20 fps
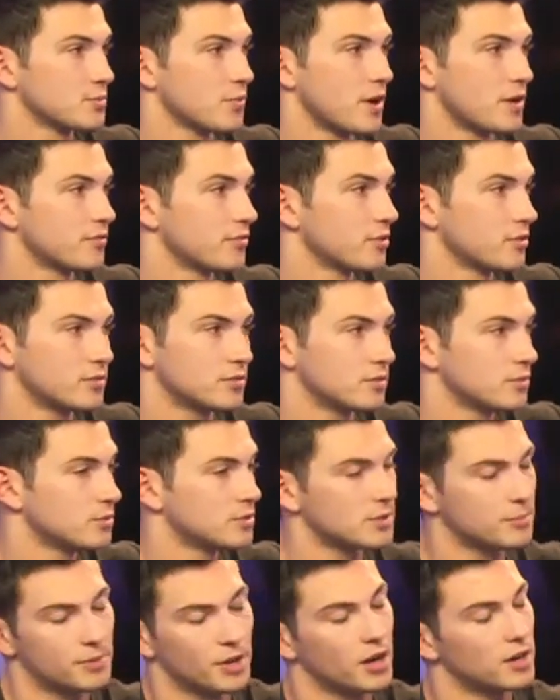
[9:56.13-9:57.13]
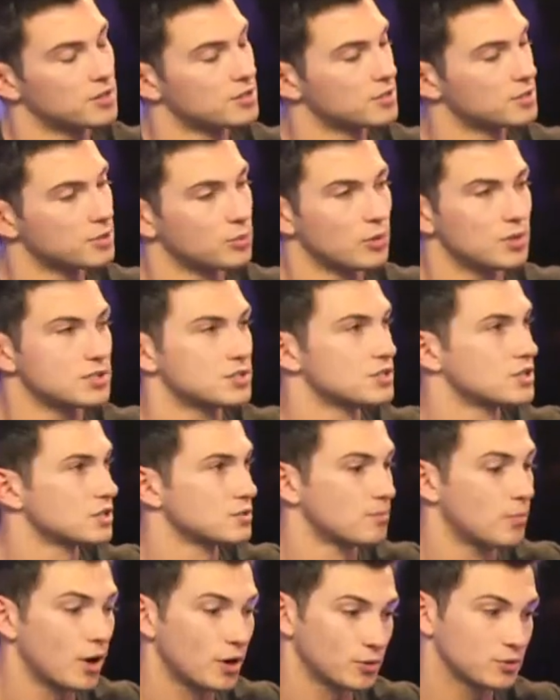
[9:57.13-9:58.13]
Radford. It was obnoxious. It wasn't just
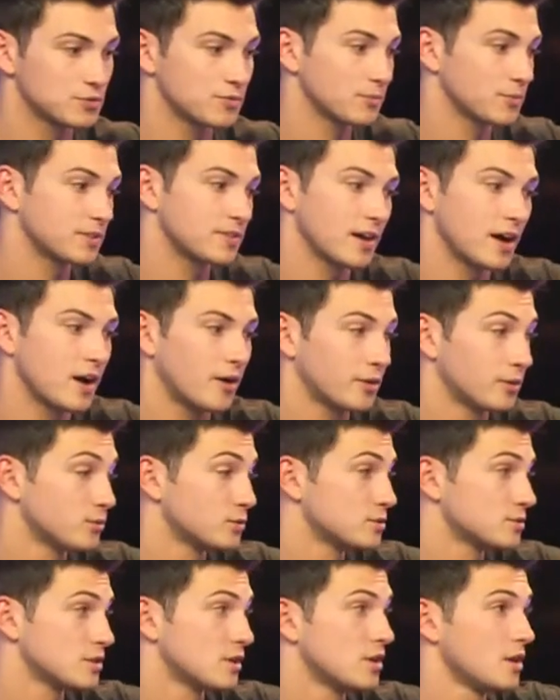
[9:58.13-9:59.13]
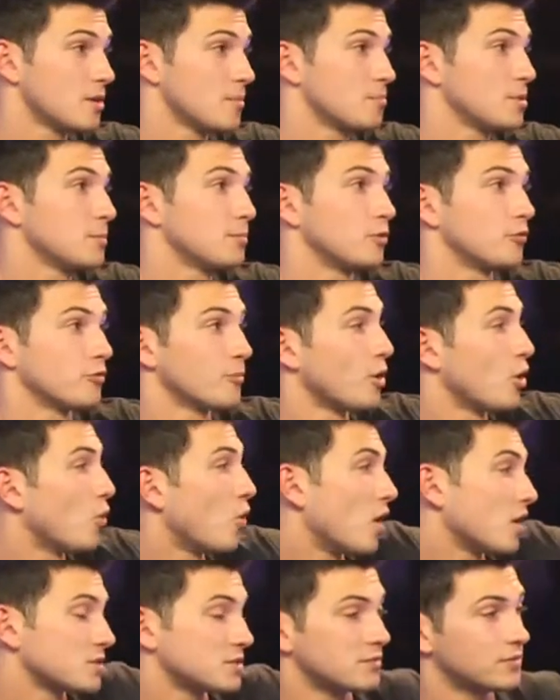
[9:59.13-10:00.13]
models from the town. It was people from all
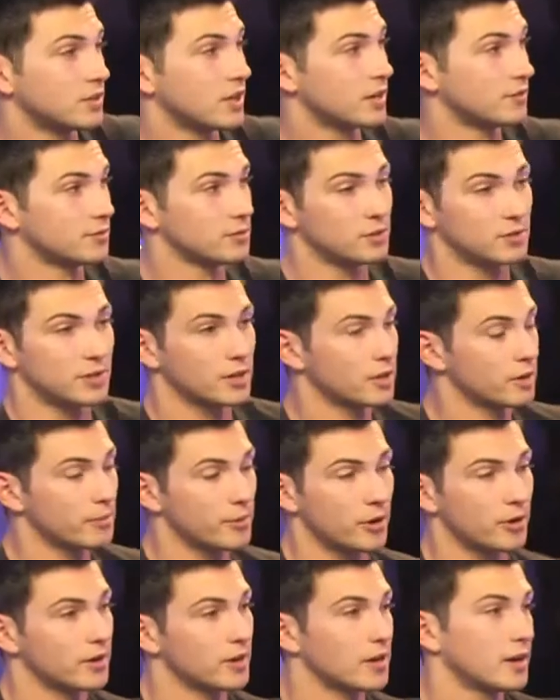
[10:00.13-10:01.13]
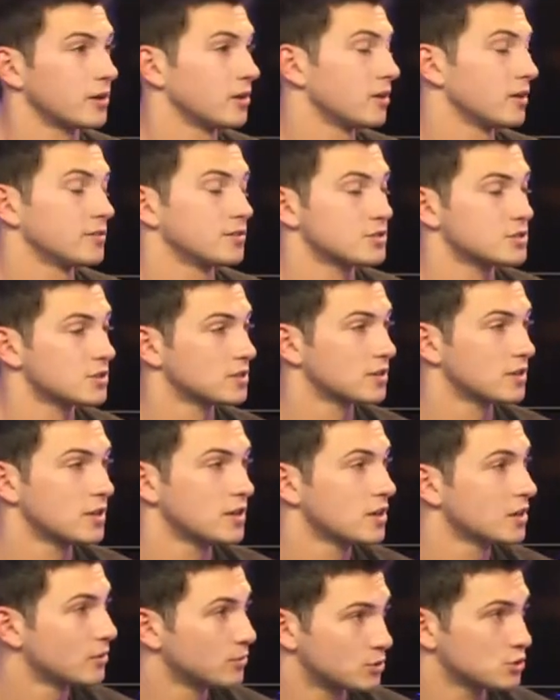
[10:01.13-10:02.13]
walks of life. It looked like an American Idol audition.
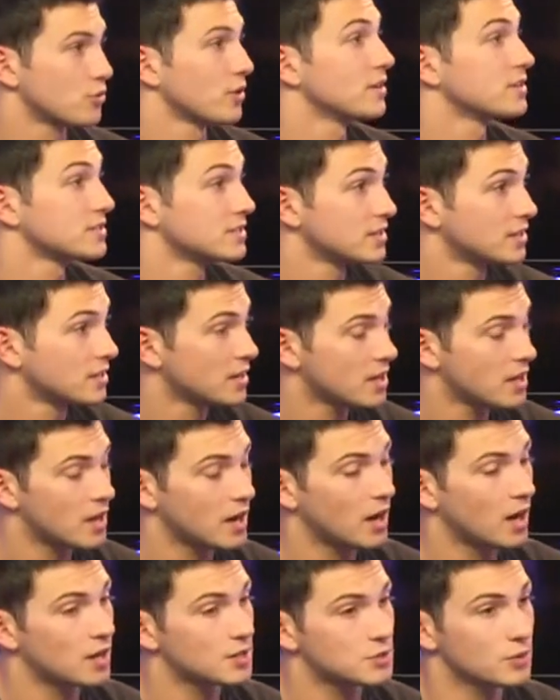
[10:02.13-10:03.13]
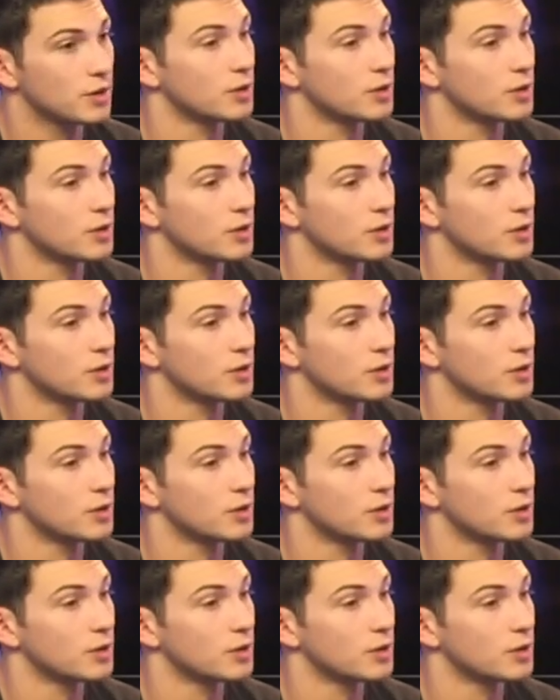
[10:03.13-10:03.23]
It was crazy. Uh, so I